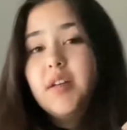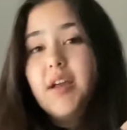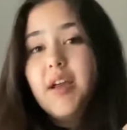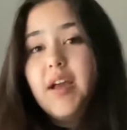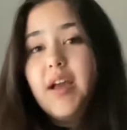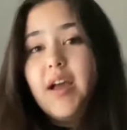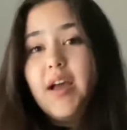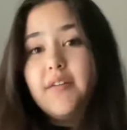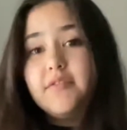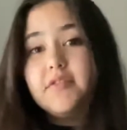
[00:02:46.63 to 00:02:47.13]

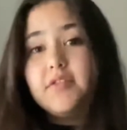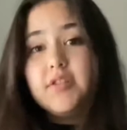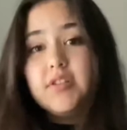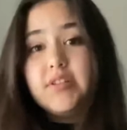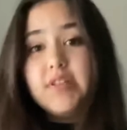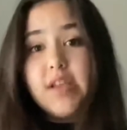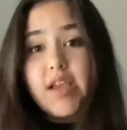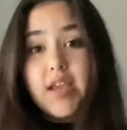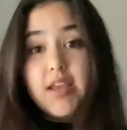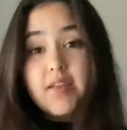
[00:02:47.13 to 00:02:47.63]
have to
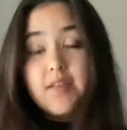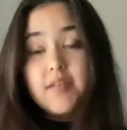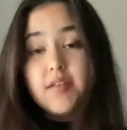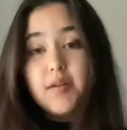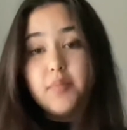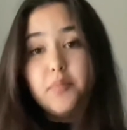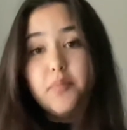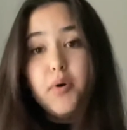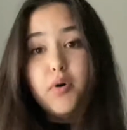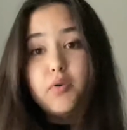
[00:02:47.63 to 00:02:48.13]
say
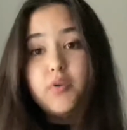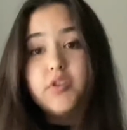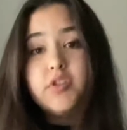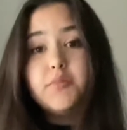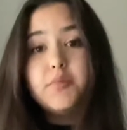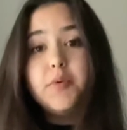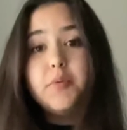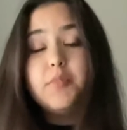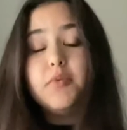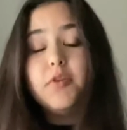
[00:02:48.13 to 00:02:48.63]
that Polish
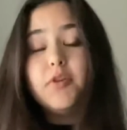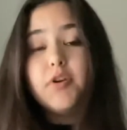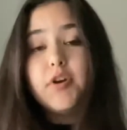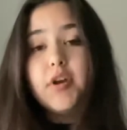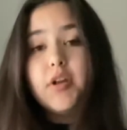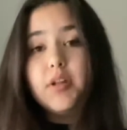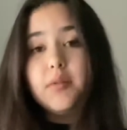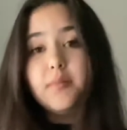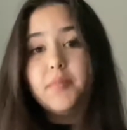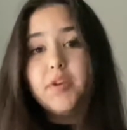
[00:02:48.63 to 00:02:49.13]
people are
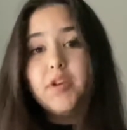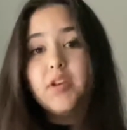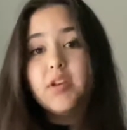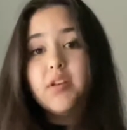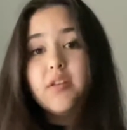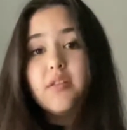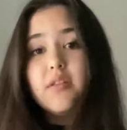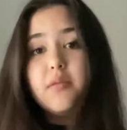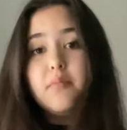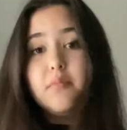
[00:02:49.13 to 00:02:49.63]
helping
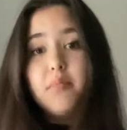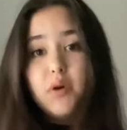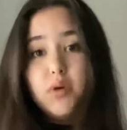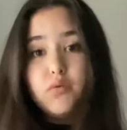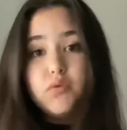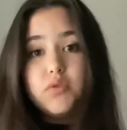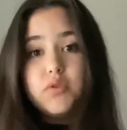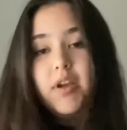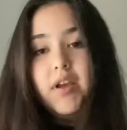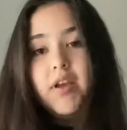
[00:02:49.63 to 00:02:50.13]
the
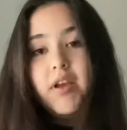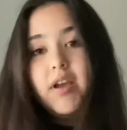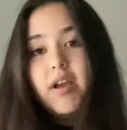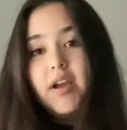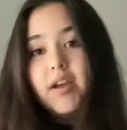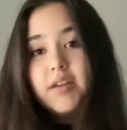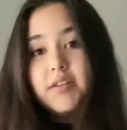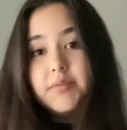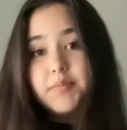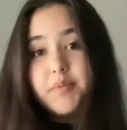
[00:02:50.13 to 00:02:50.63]
most,
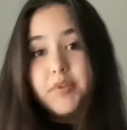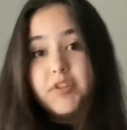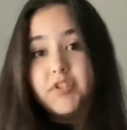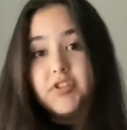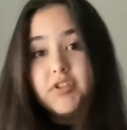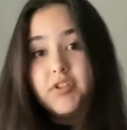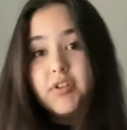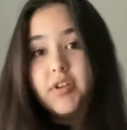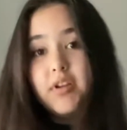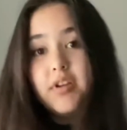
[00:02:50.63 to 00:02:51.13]

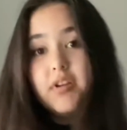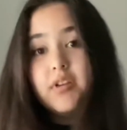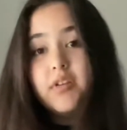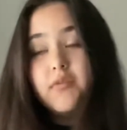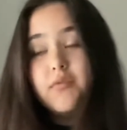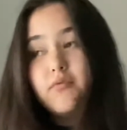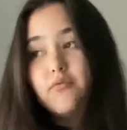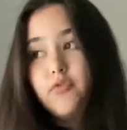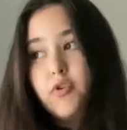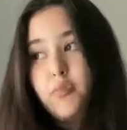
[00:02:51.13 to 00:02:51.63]
especially
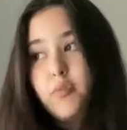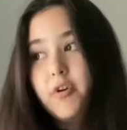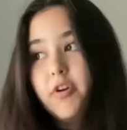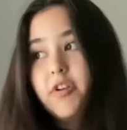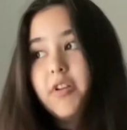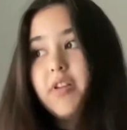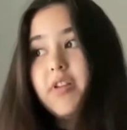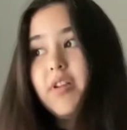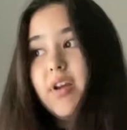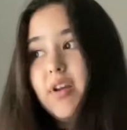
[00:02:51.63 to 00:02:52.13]
Robert
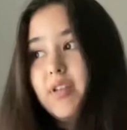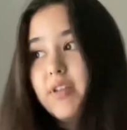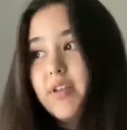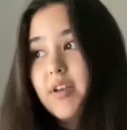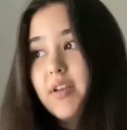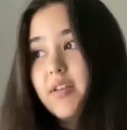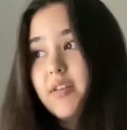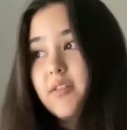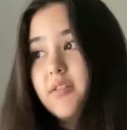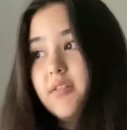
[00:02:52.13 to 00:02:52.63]
and
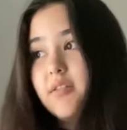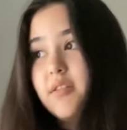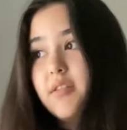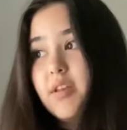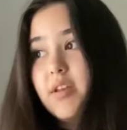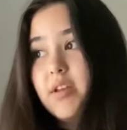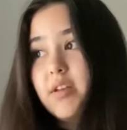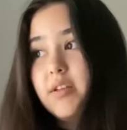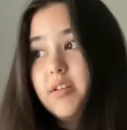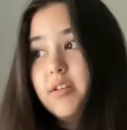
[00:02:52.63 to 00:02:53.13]
Anya
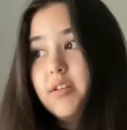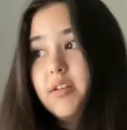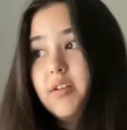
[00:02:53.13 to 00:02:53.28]
that